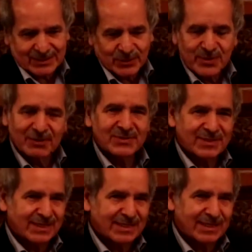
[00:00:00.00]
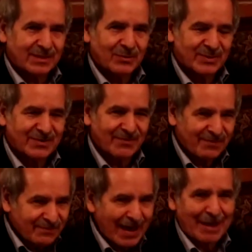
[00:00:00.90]
2016 was a
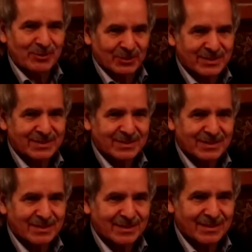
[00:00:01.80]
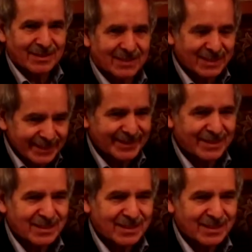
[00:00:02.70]
fabulous year,